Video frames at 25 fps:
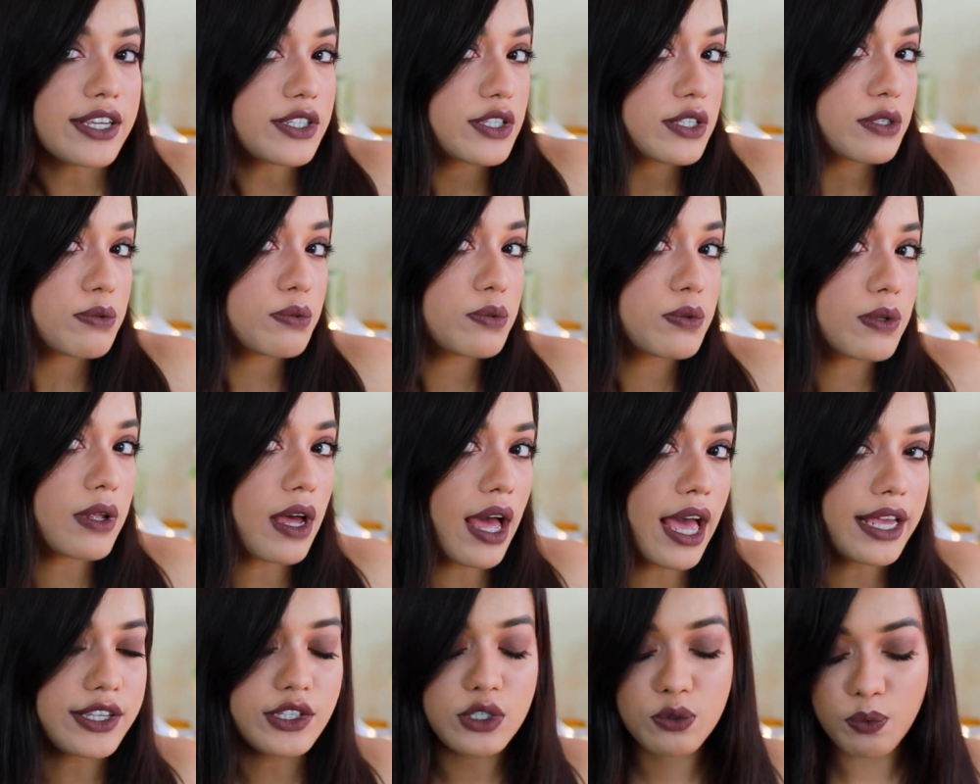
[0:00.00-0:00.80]
I
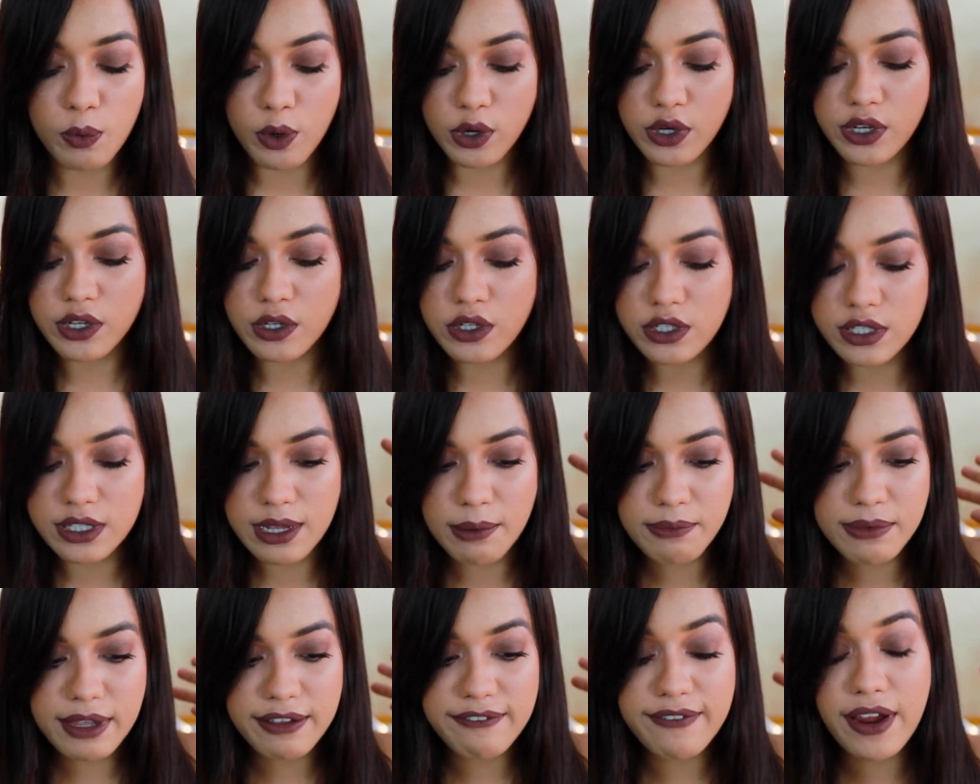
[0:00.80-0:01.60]
just wanted
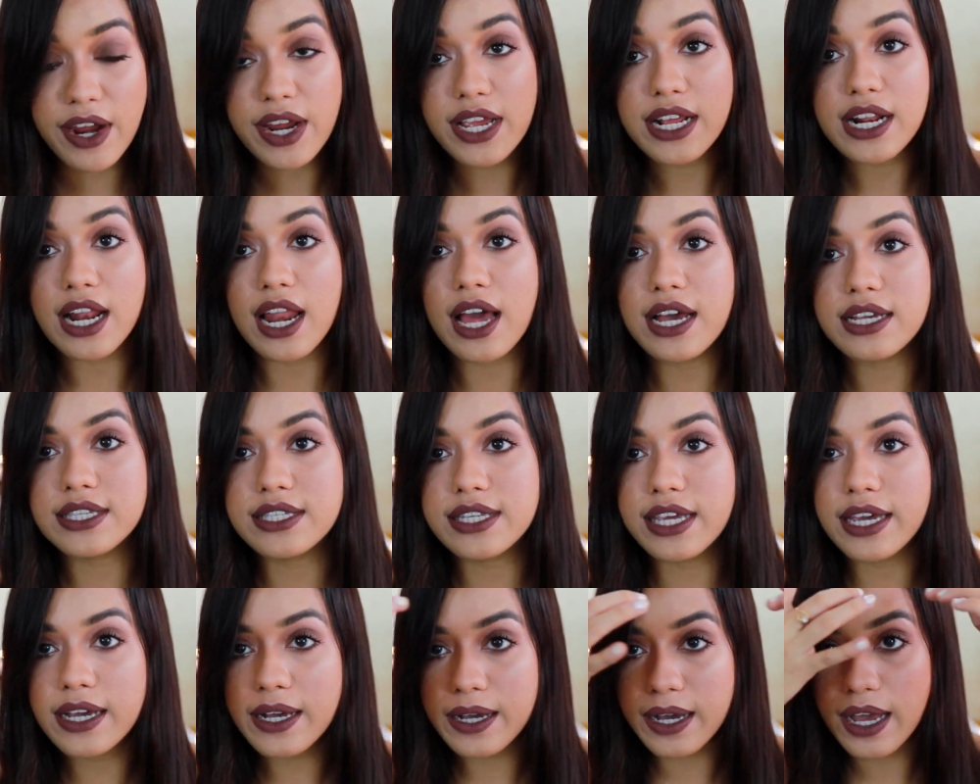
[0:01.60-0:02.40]
something very
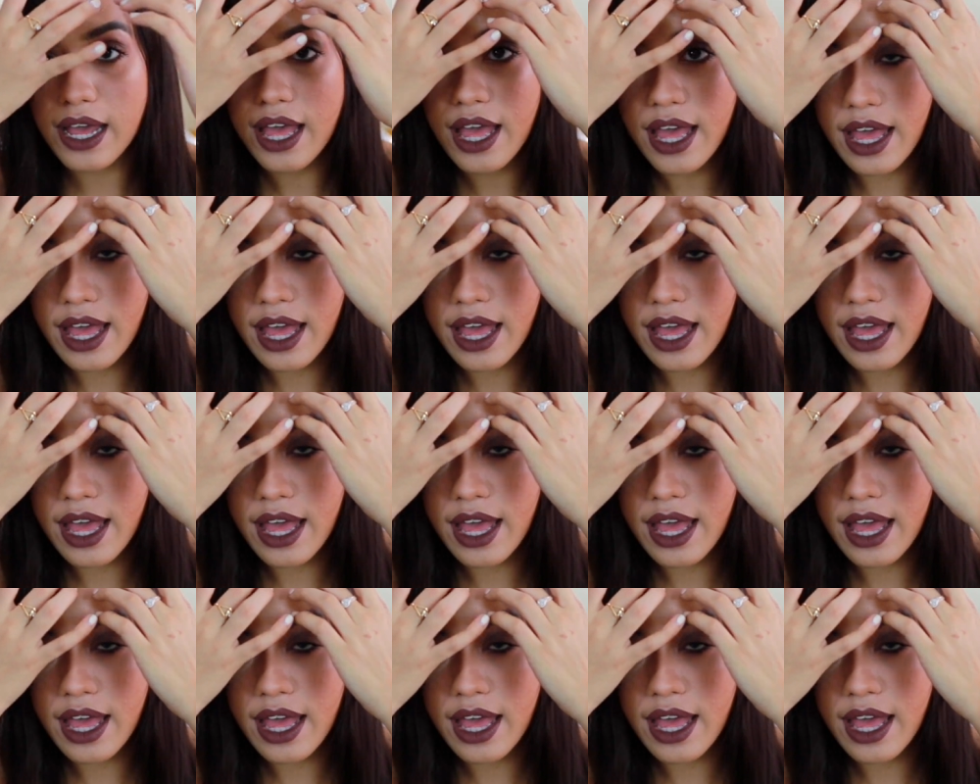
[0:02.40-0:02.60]
classic,